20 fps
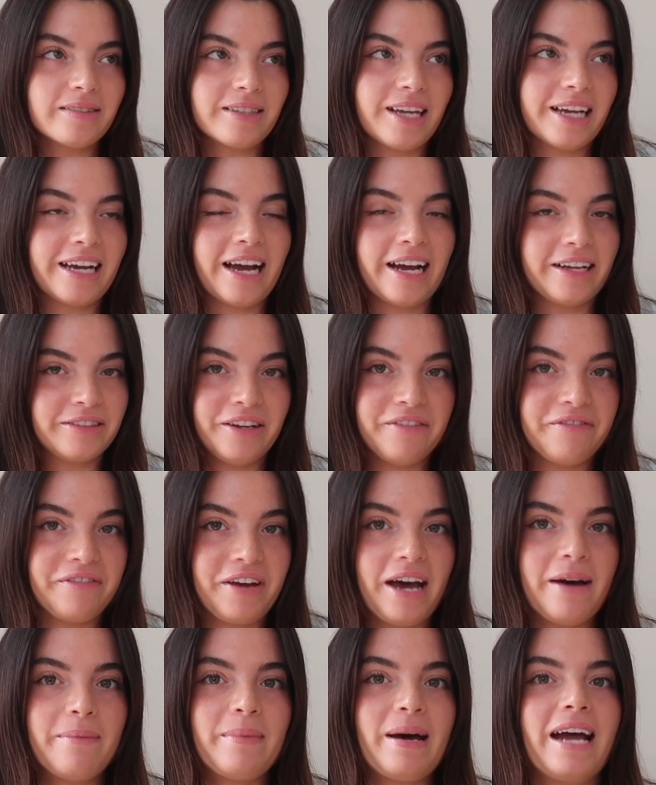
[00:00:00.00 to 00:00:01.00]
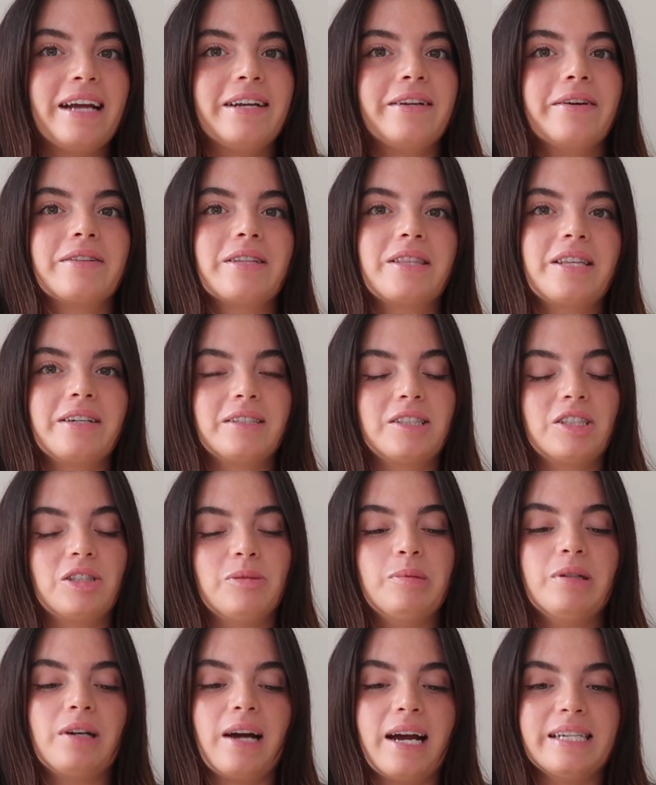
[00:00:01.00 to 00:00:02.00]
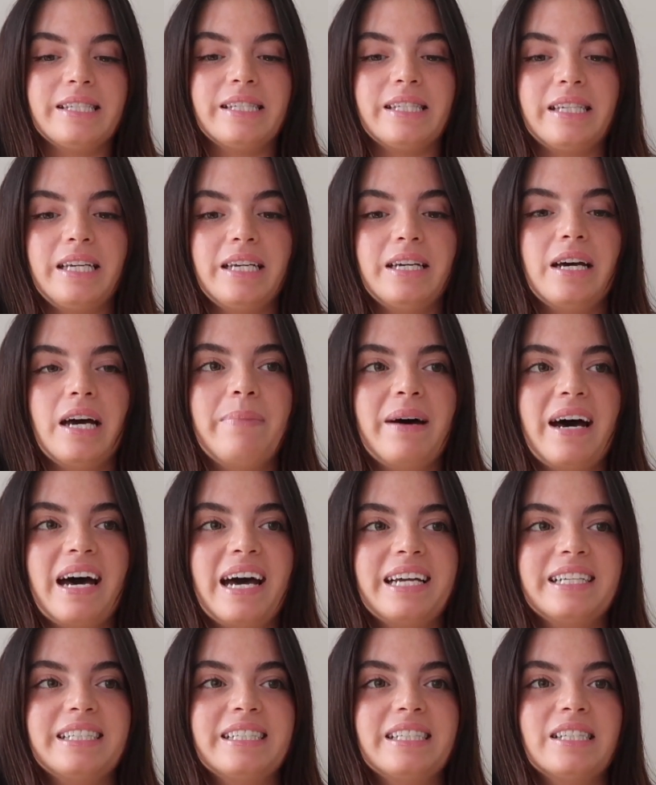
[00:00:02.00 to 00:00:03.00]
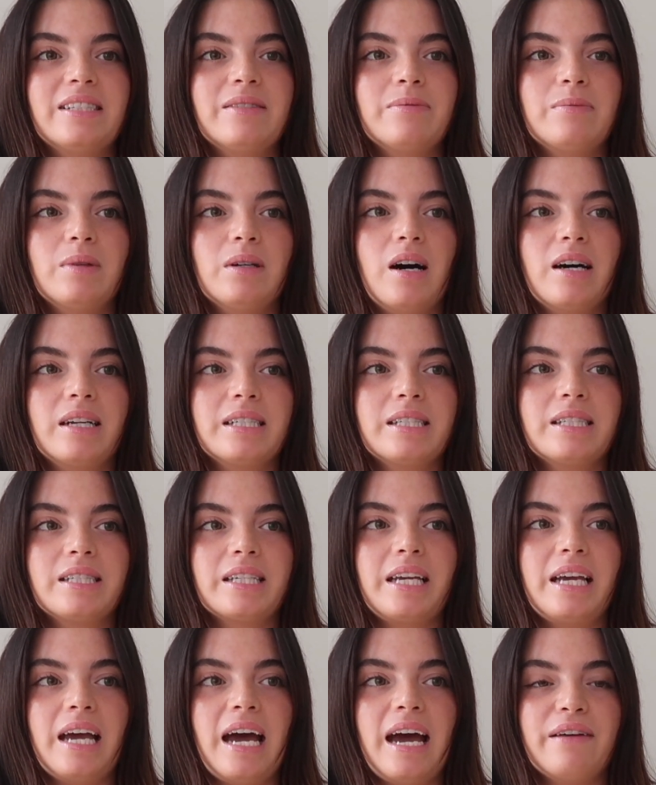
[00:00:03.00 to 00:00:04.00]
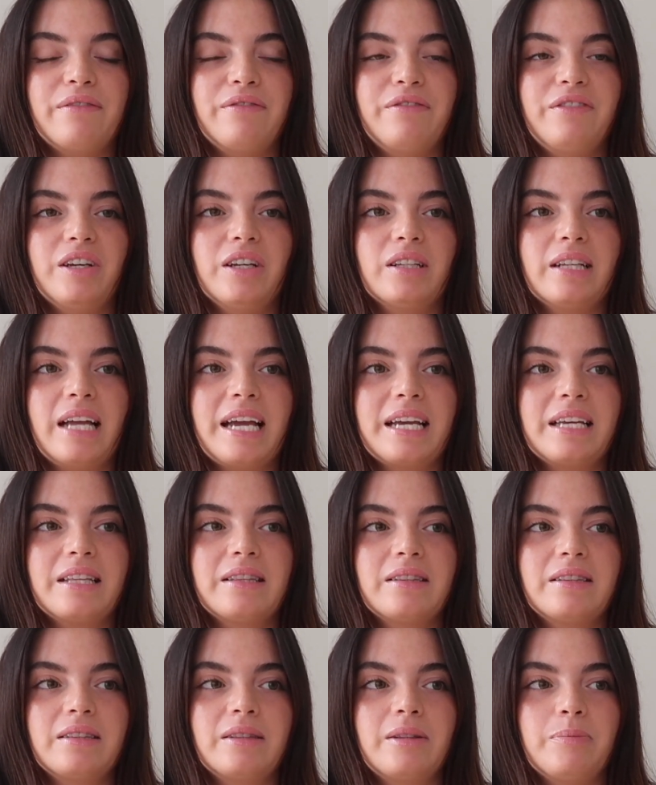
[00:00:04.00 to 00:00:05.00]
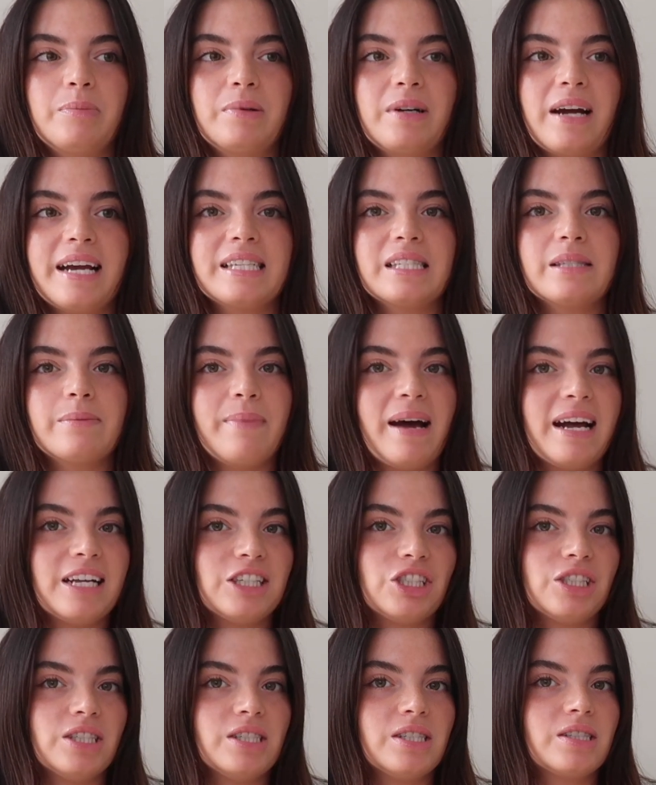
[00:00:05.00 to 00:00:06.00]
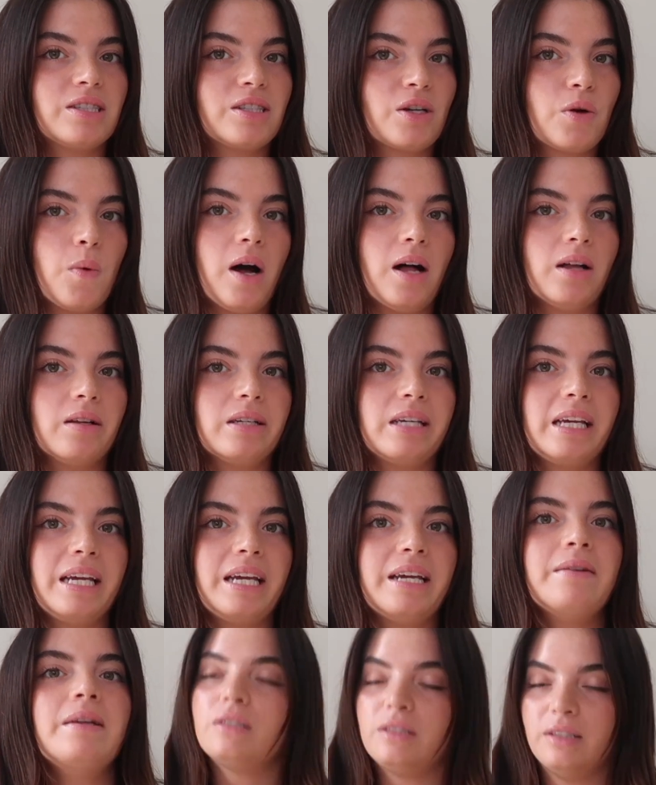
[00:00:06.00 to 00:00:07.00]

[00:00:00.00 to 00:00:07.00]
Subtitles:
Like, I love them. I know they're a little pricey, but honestly, I feel like the price matches the quality.